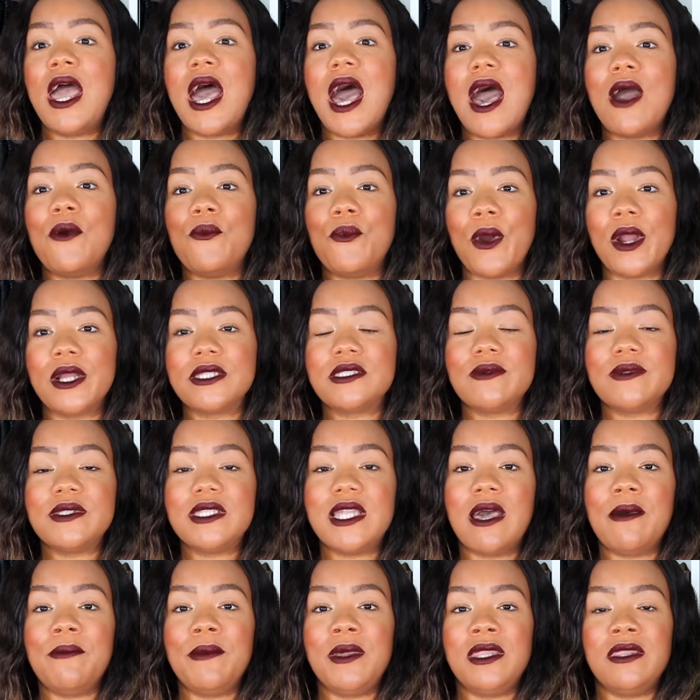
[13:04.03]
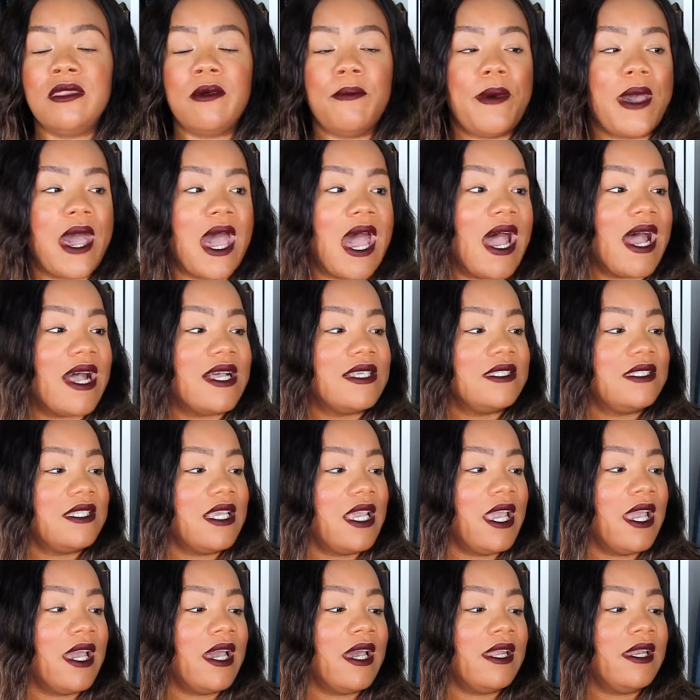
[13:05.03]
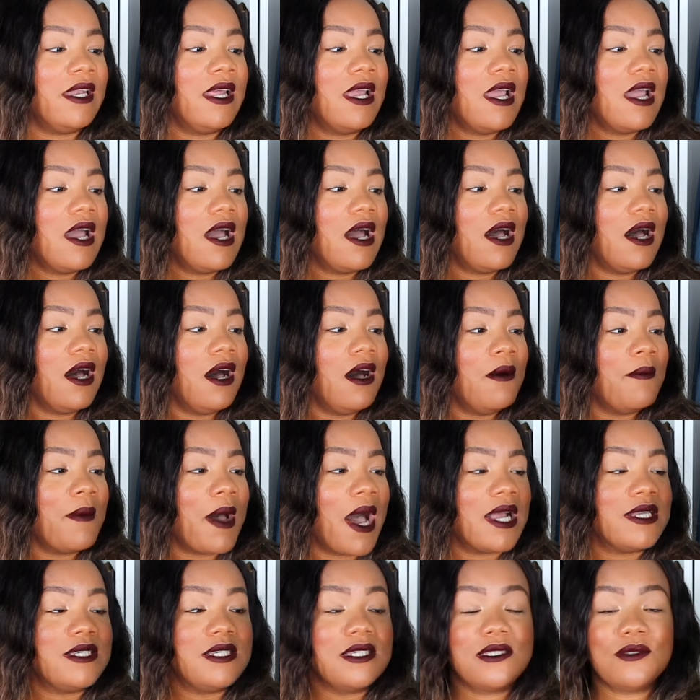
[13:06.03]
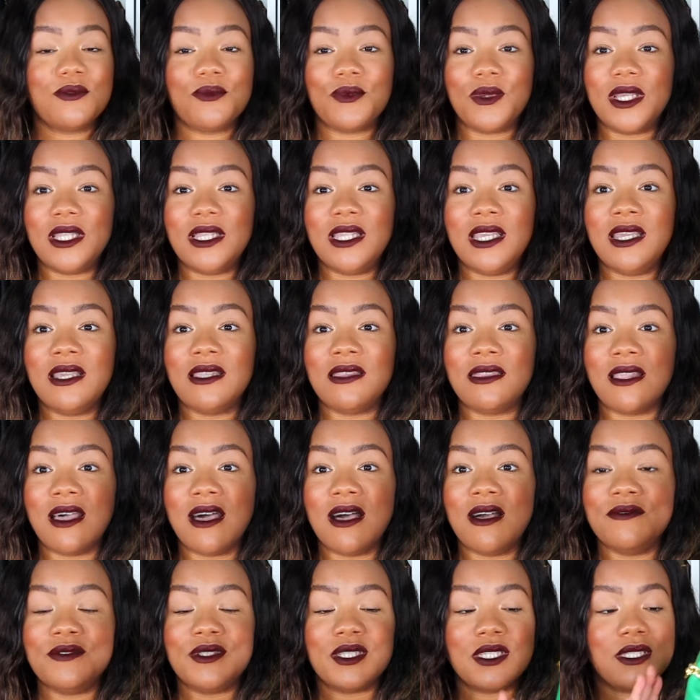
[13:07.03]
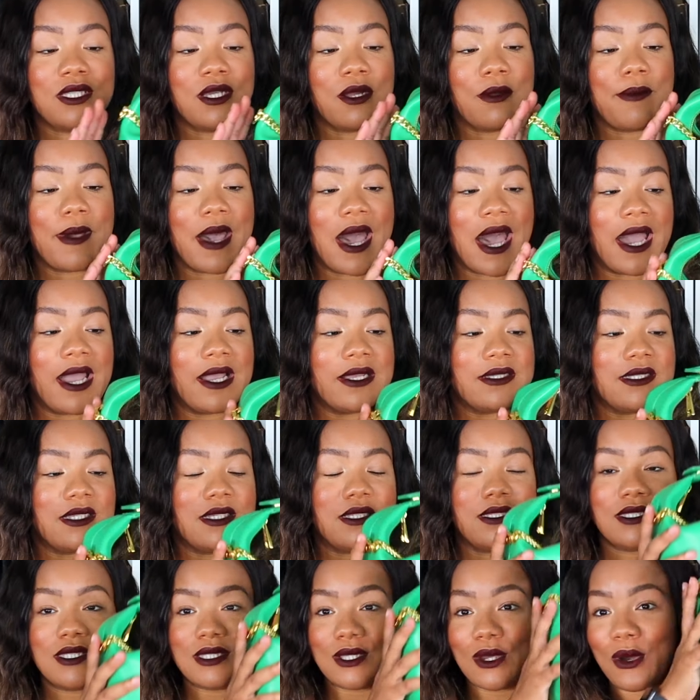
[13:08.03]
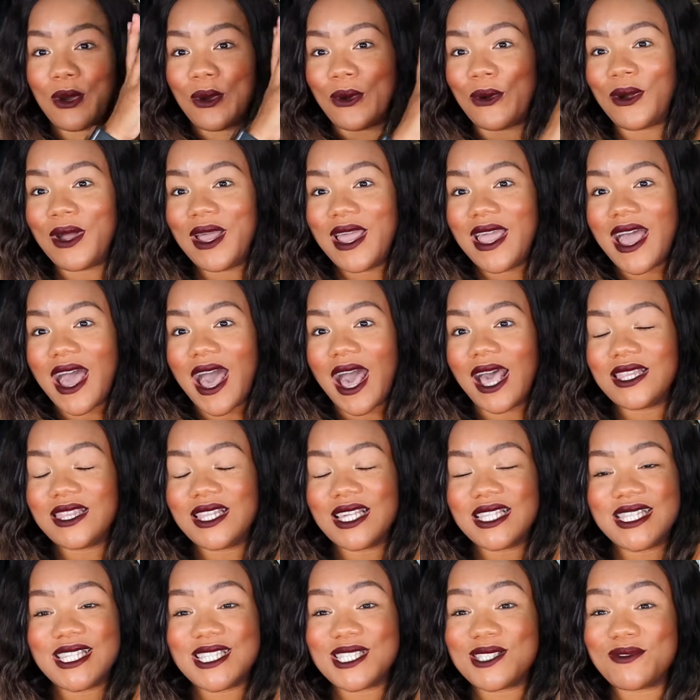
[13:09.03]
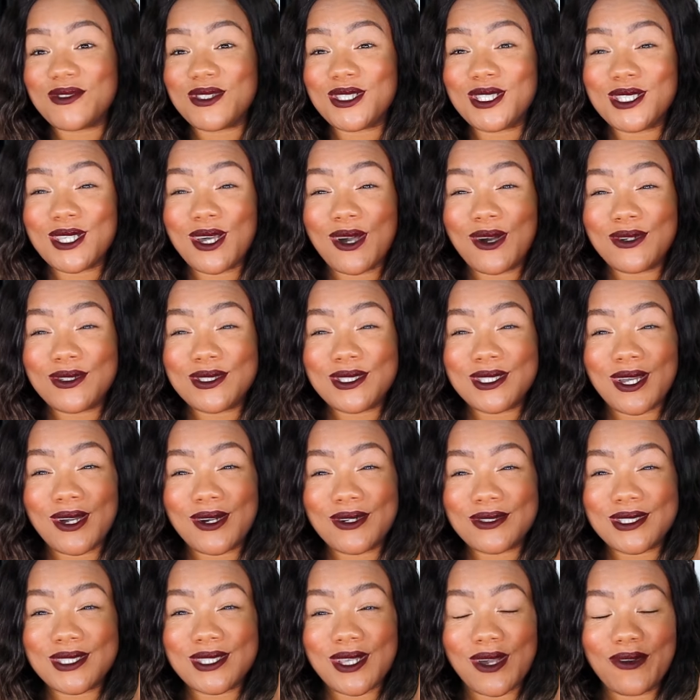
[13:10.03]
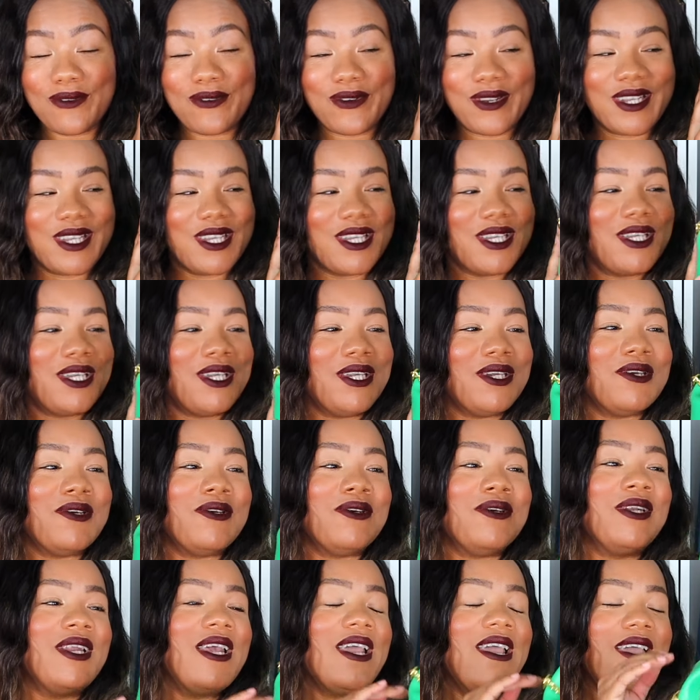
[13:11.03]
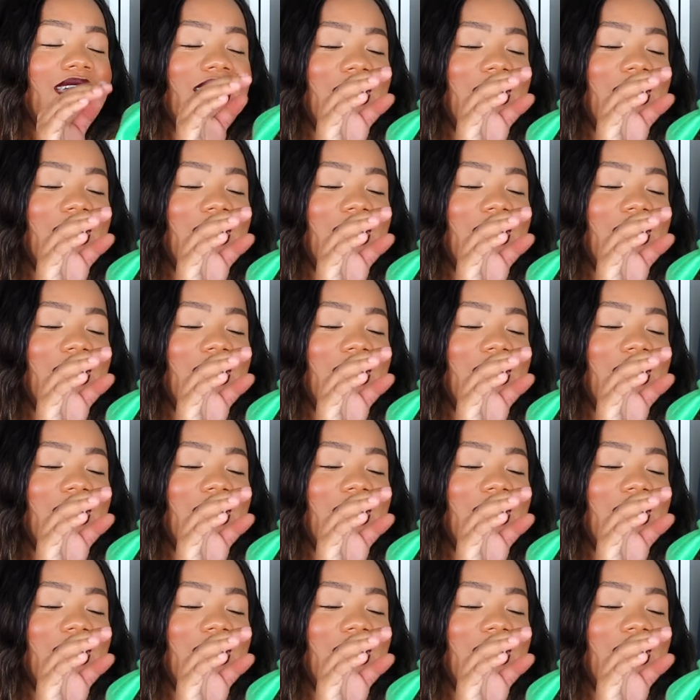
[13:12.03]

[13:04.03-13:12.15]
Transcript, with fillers: I worked with them in the past, and um, I just really loved their bags, and so I thought this was so so so freaking cute.